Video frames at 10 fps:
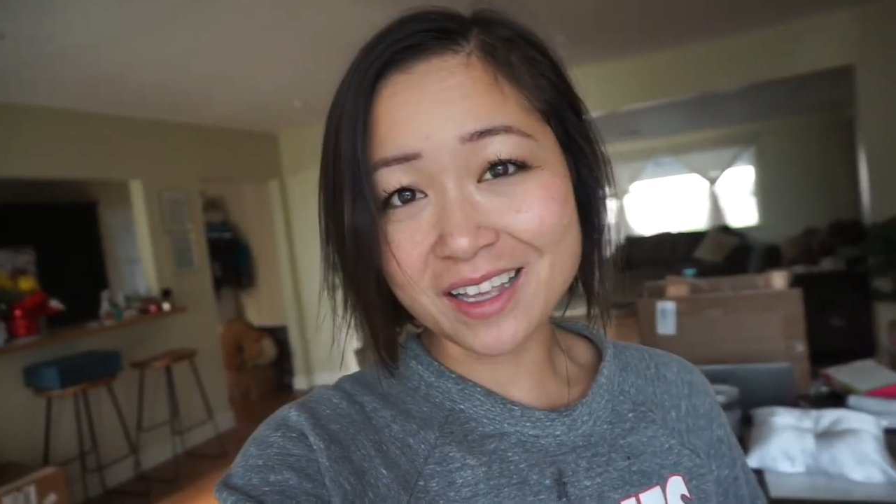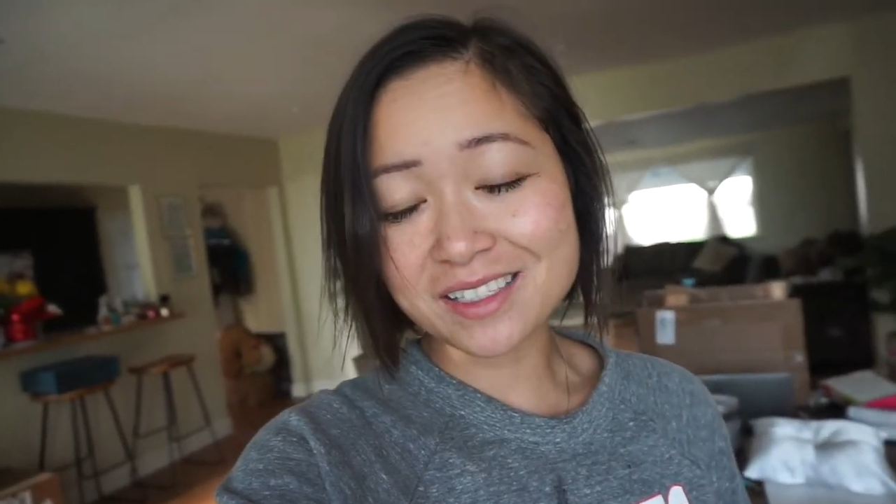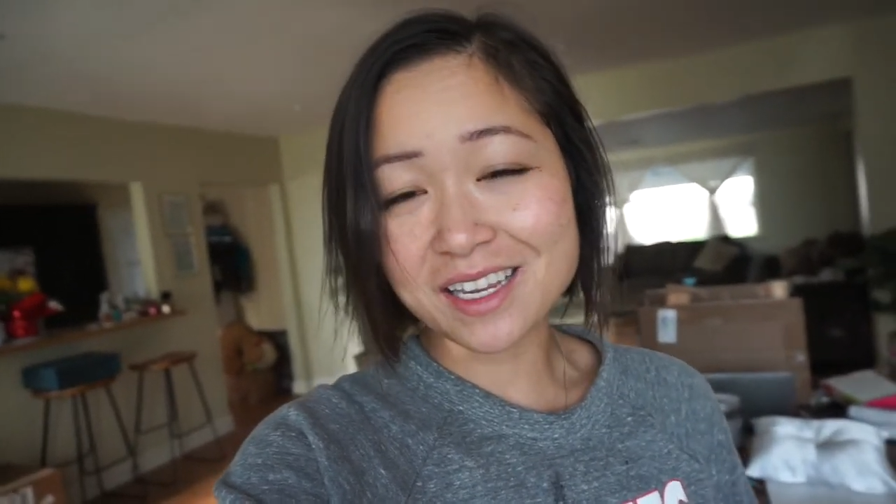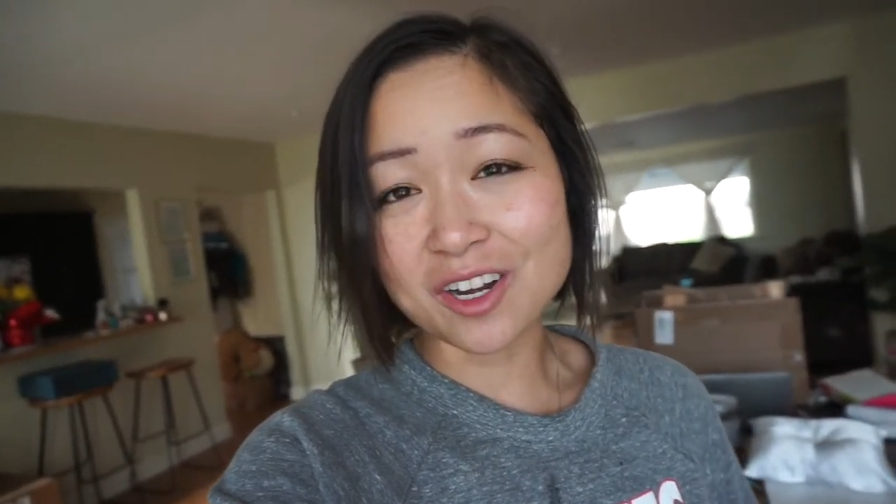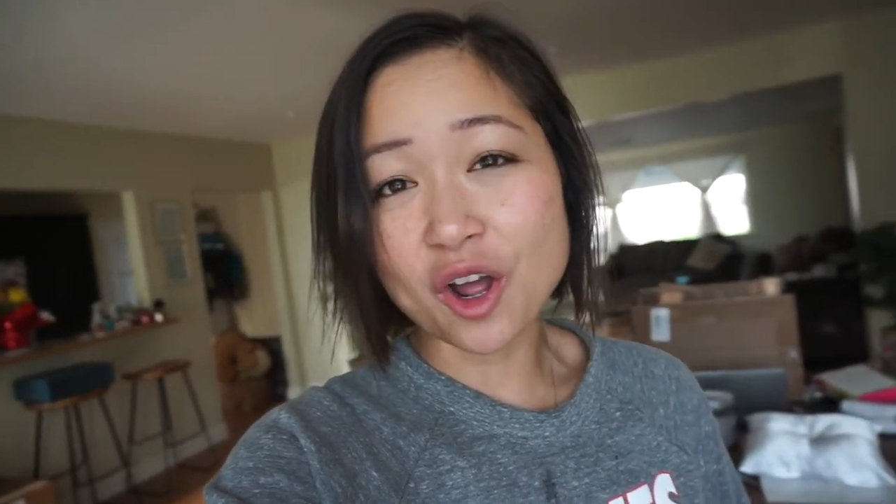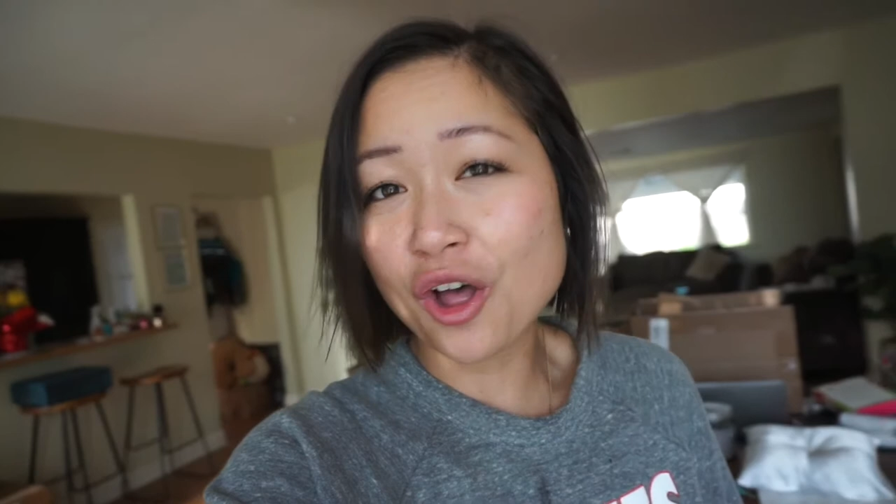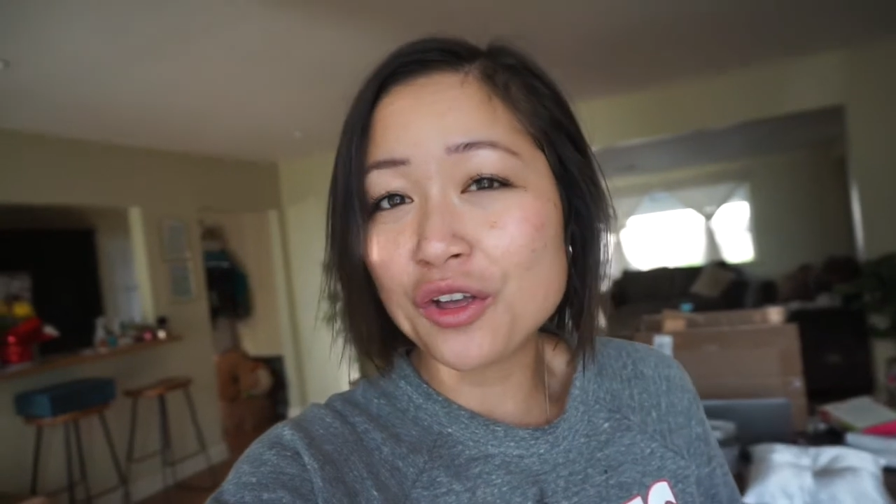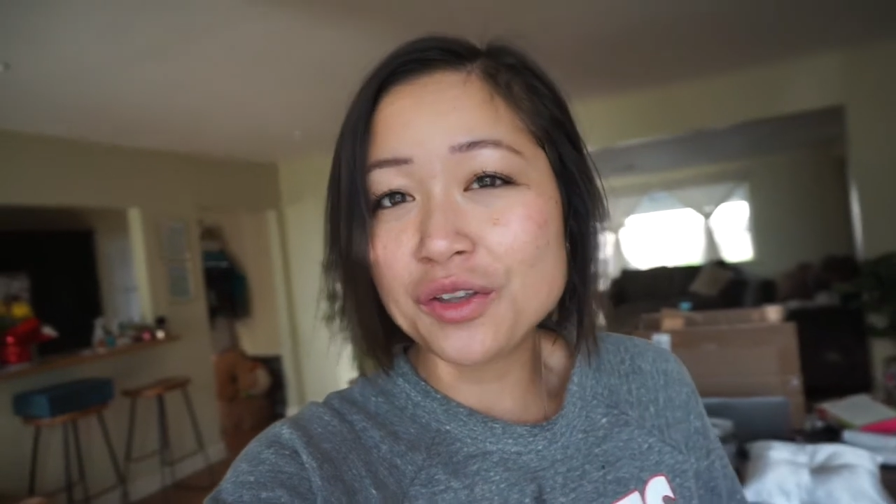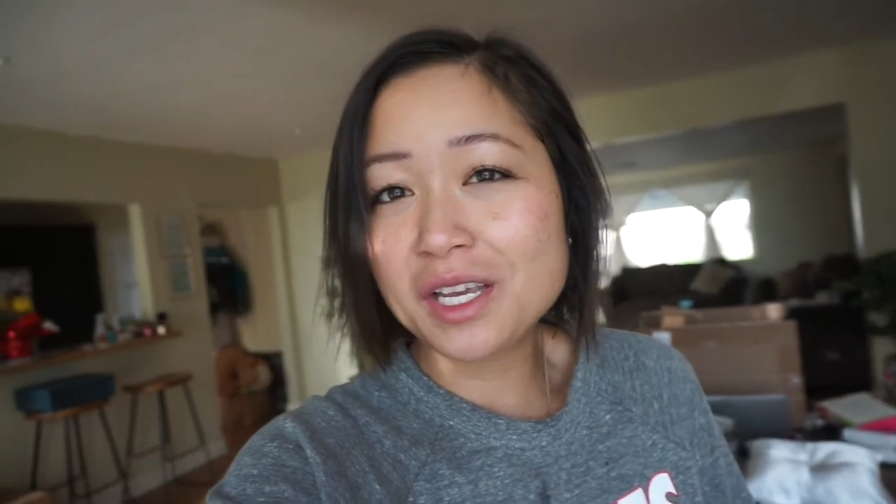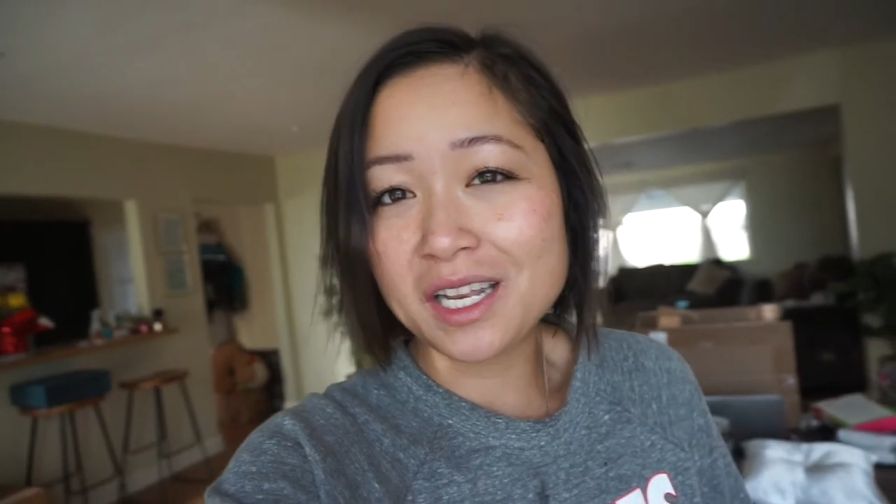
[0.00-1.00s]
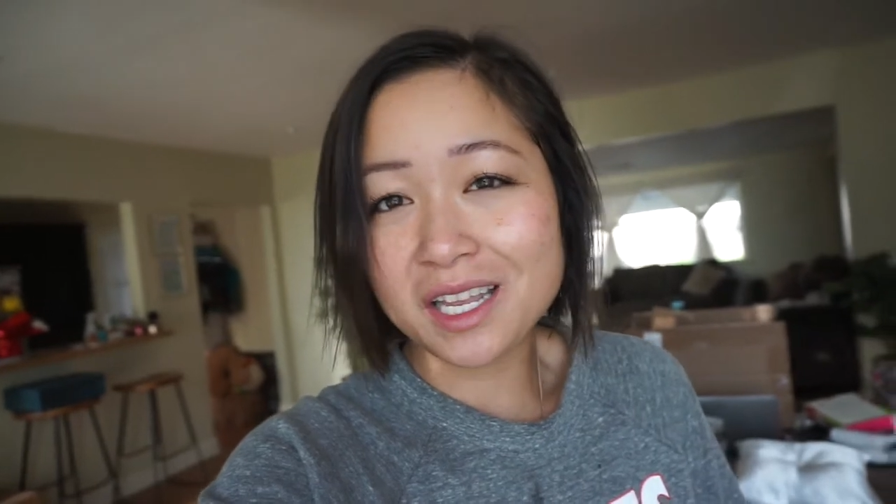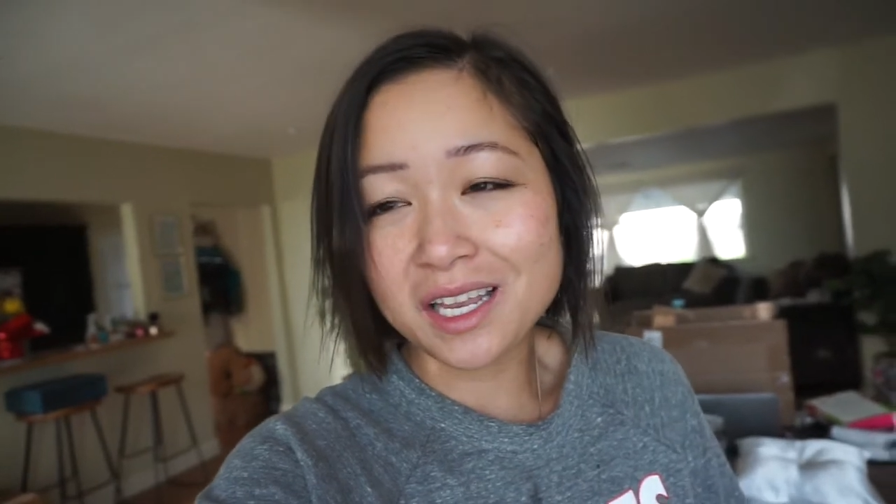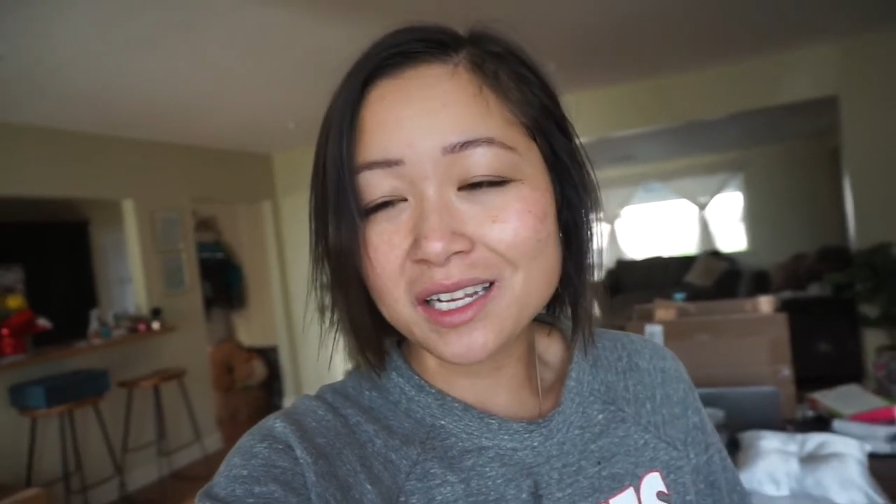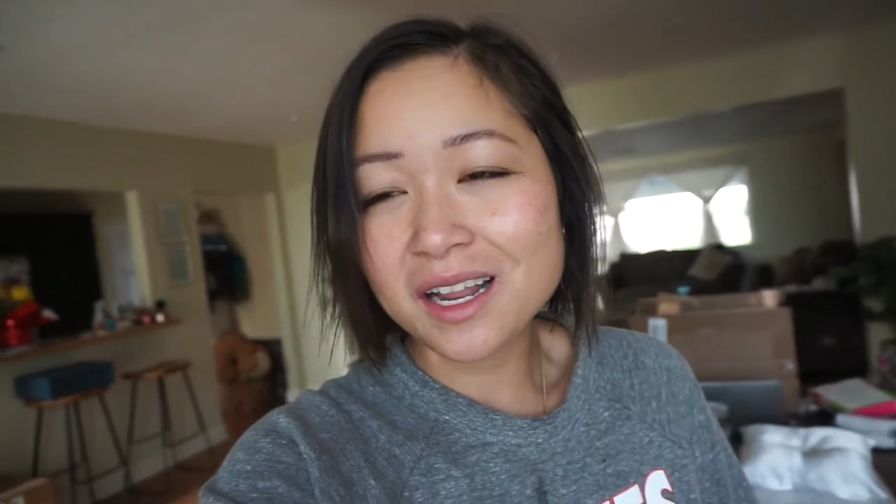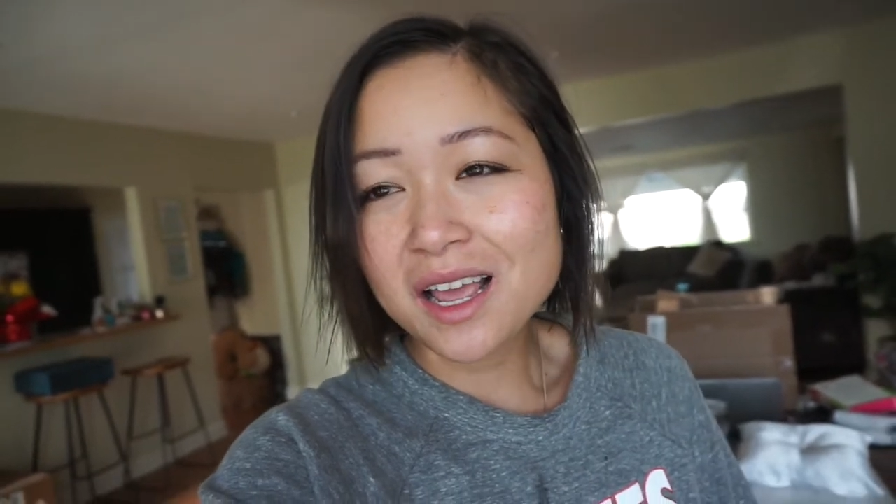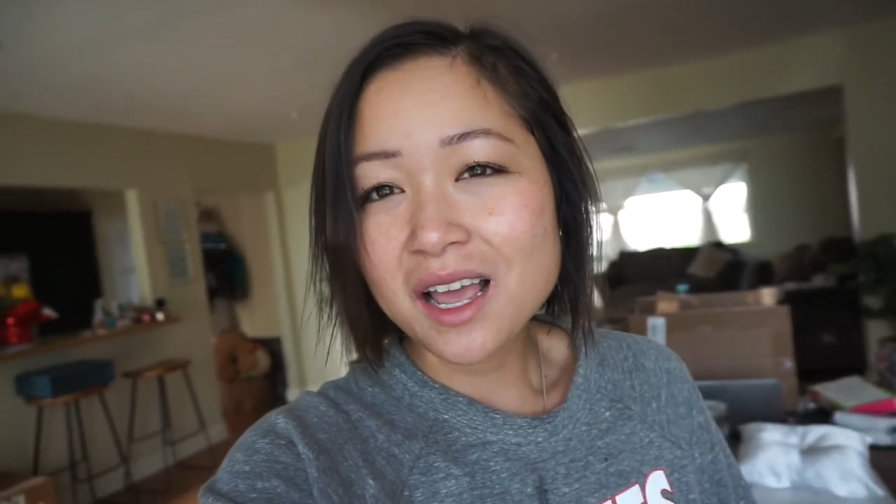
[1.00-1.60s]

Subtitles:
It's like an all-you-can-eat